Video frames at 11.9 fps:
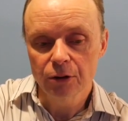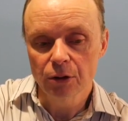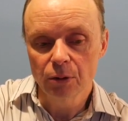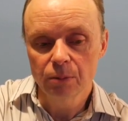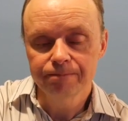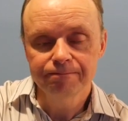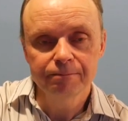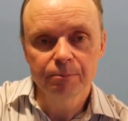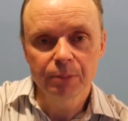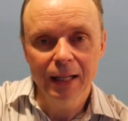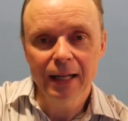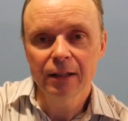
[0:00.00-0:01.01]
So
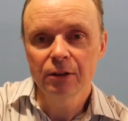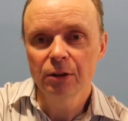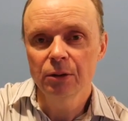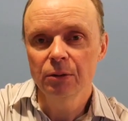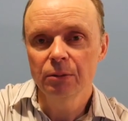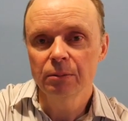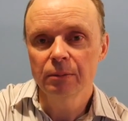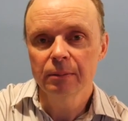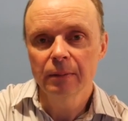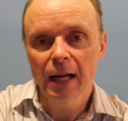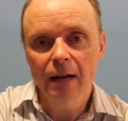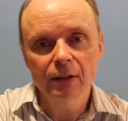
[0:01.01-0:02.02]
plan to
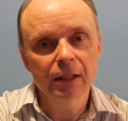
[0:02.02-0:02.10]
have